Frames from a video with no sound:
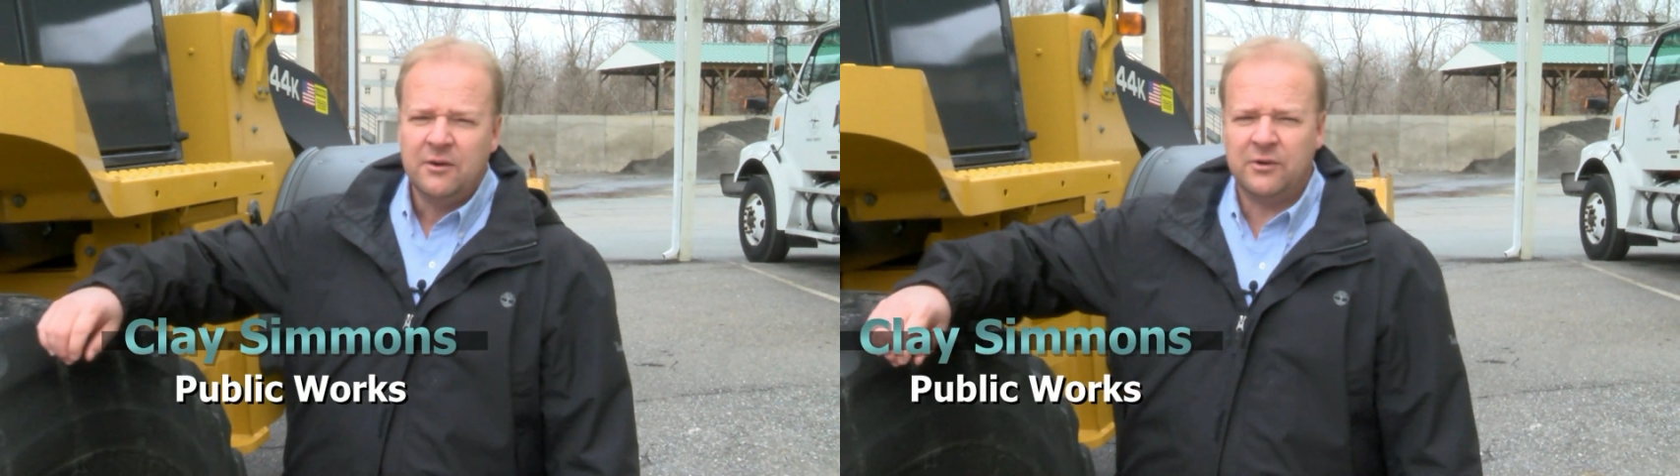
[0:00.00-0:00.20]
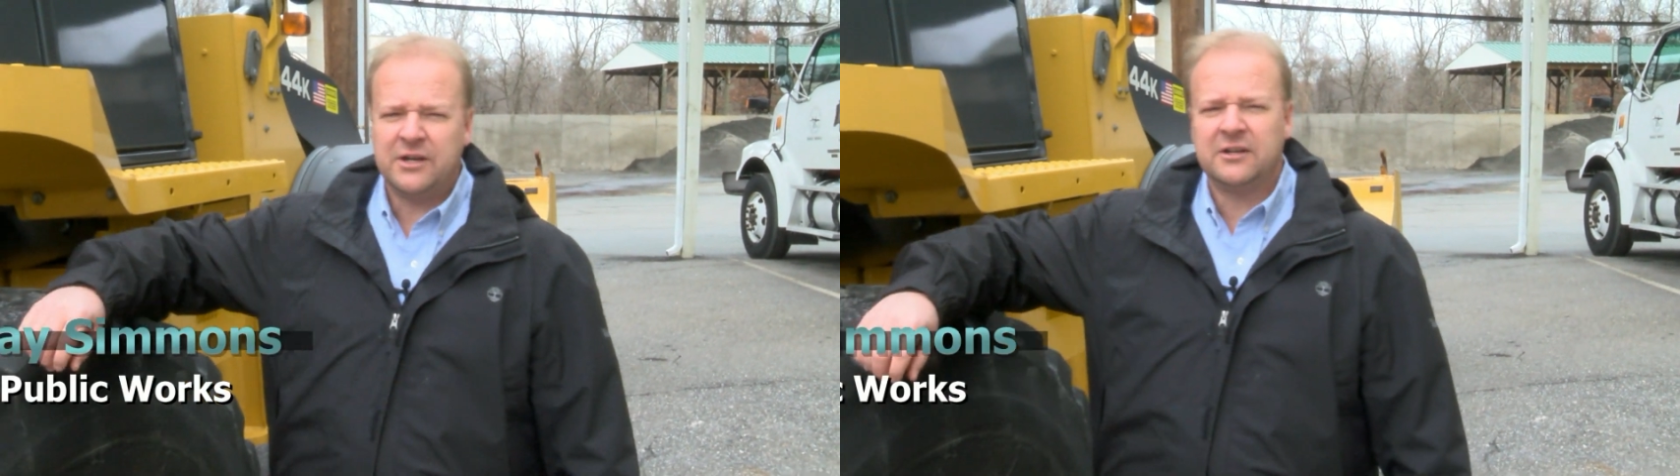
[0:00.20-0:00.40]

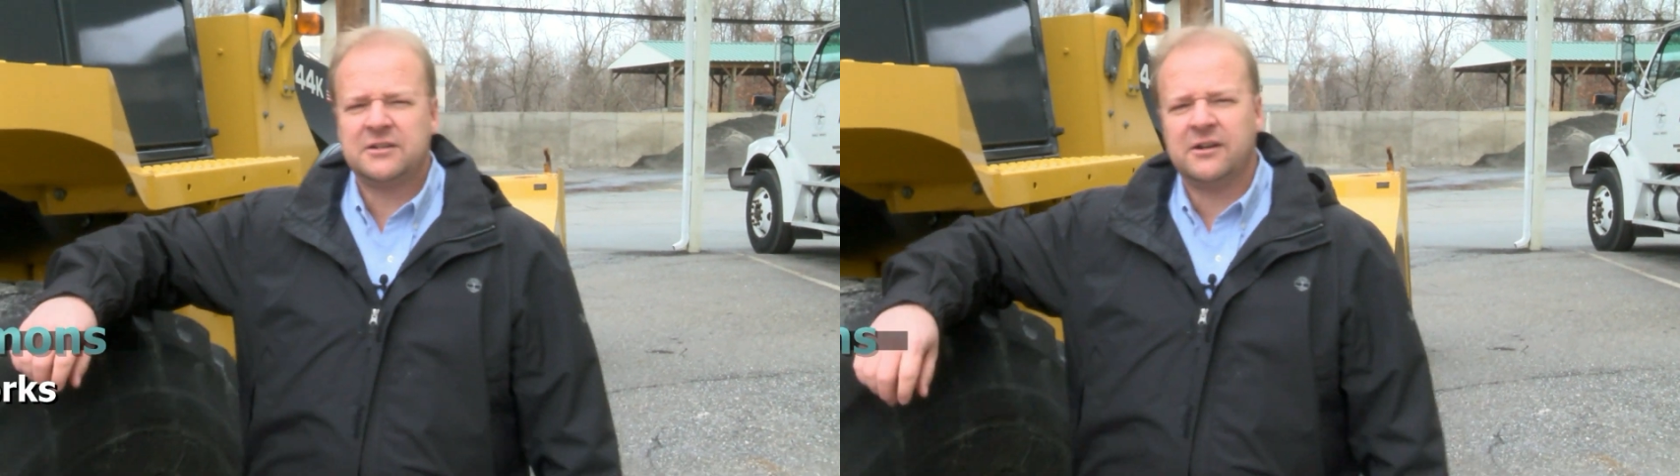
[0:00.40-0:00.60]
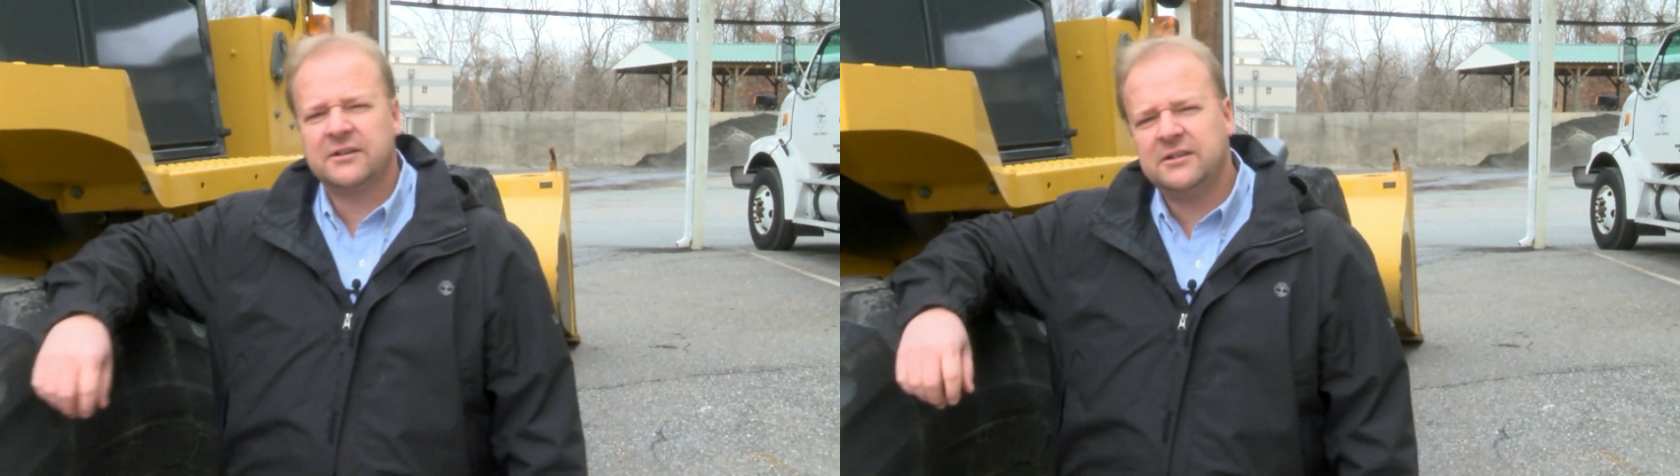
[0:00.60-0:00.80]
wanting to
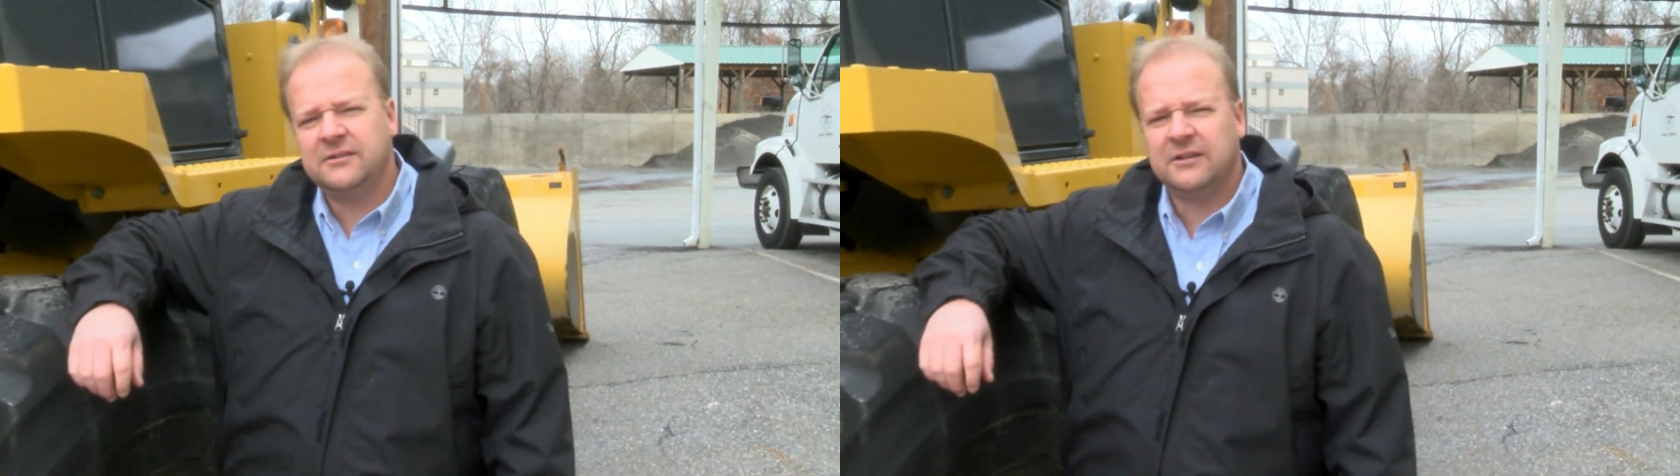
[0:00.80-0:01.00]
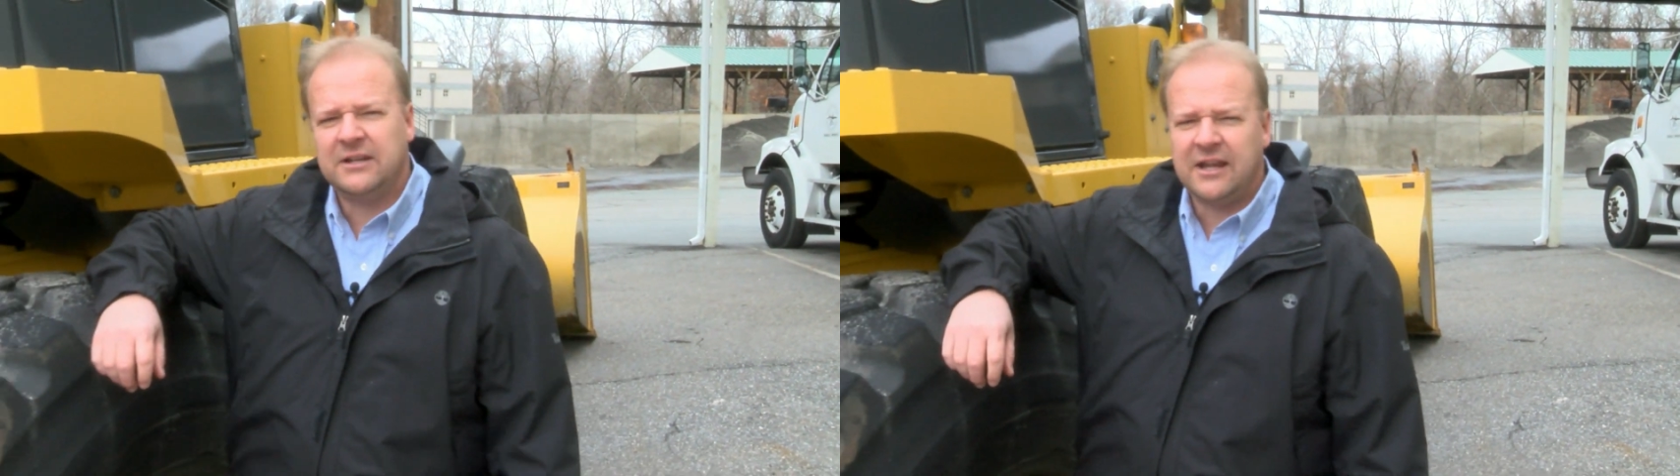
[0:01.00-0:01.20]
talk to
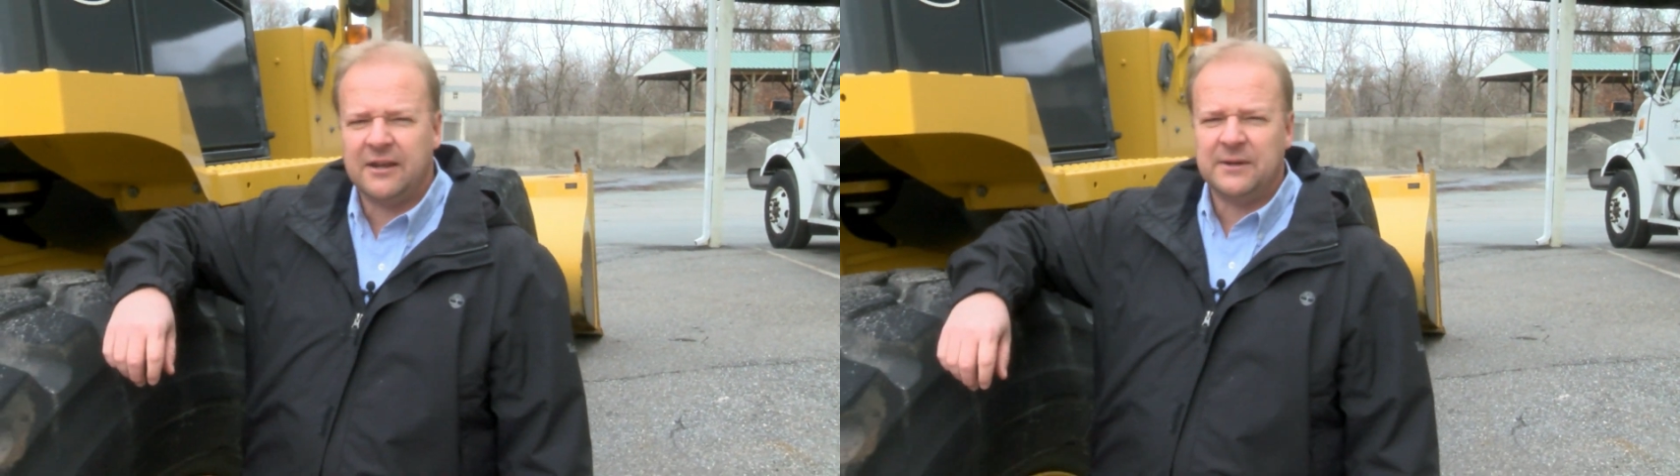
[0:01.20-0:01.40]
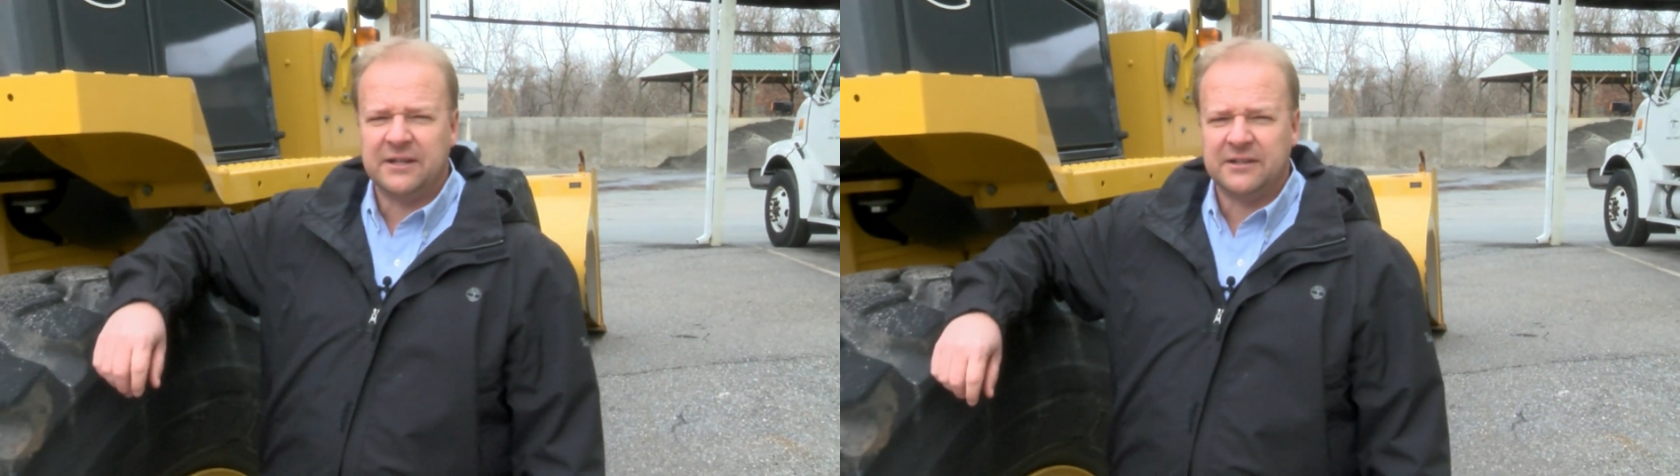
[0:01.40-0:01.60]
you today
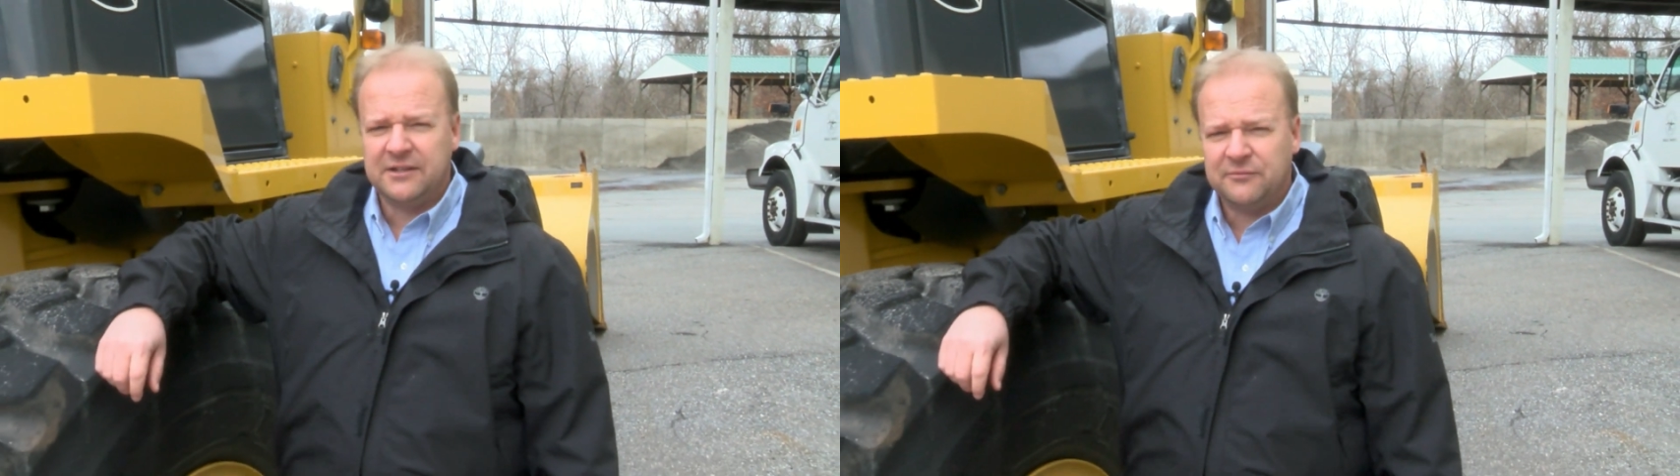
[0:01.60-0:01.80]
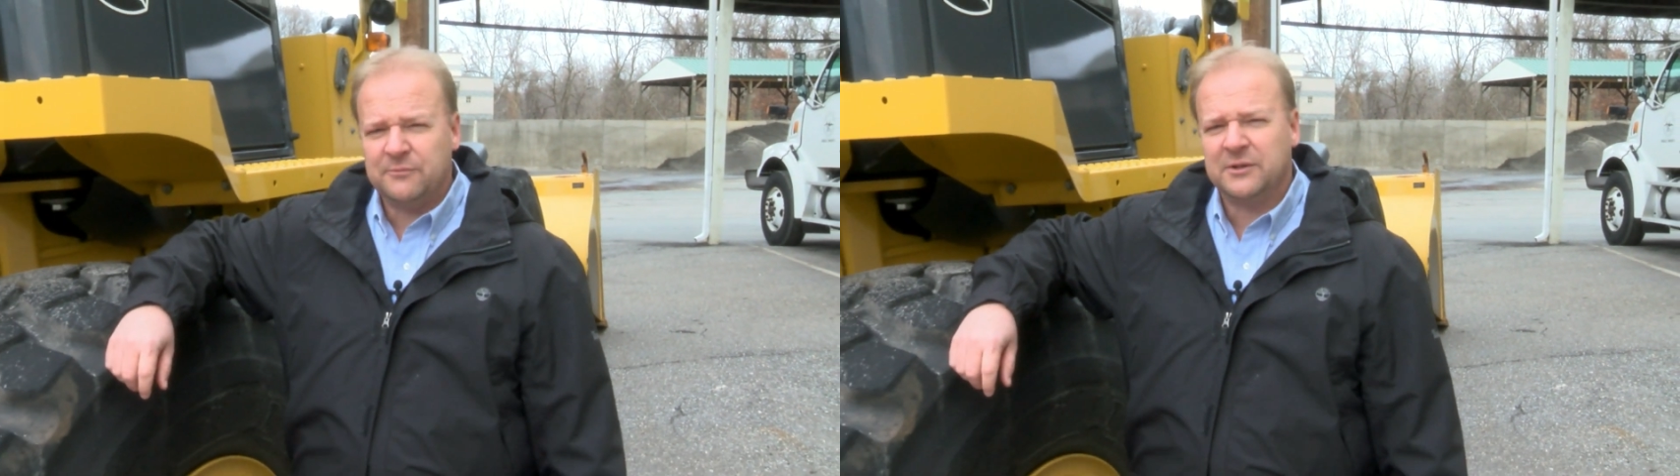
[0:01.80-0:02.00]
about the
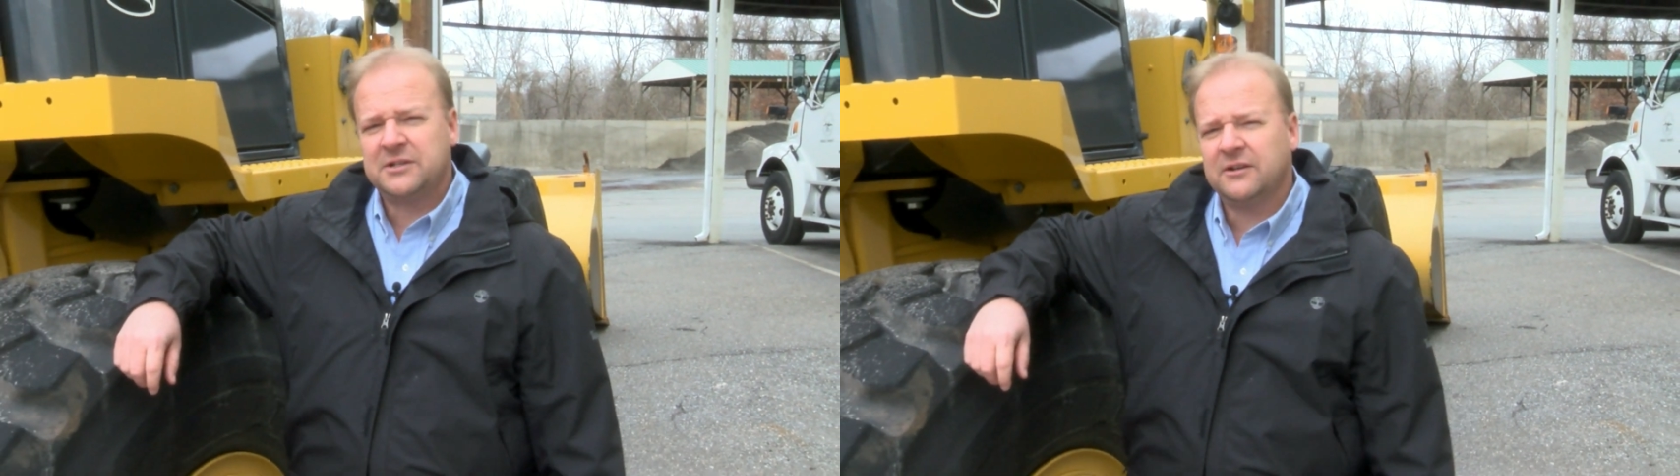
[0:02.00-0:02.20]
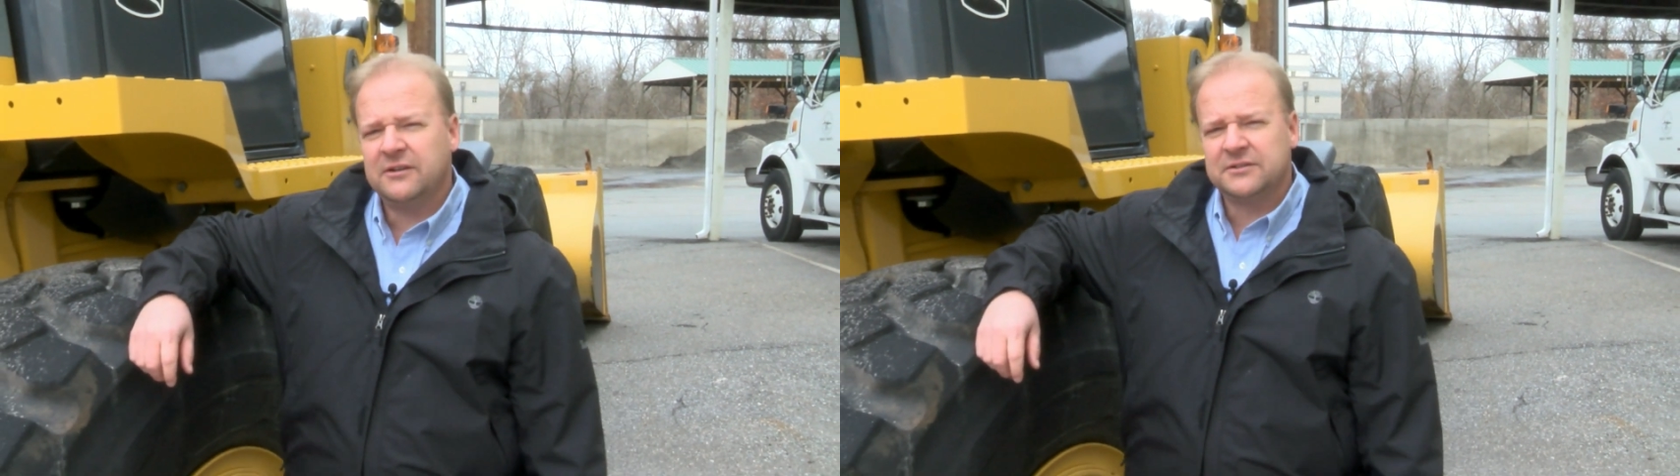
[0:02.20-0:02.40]
different
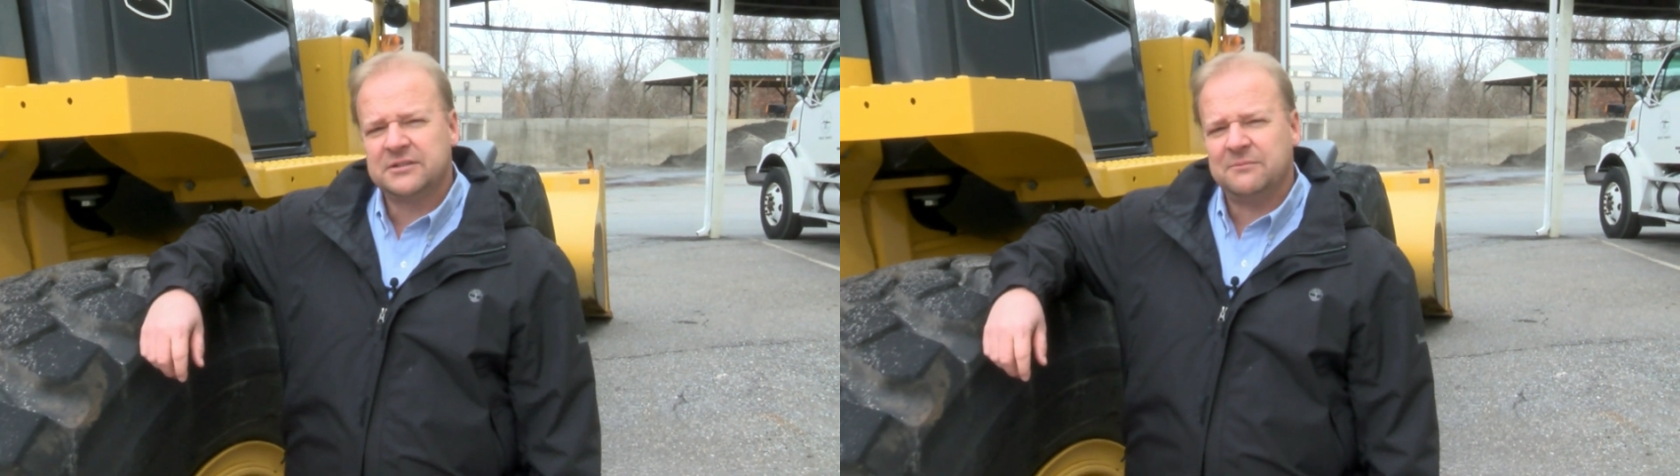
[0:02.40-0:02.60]
materials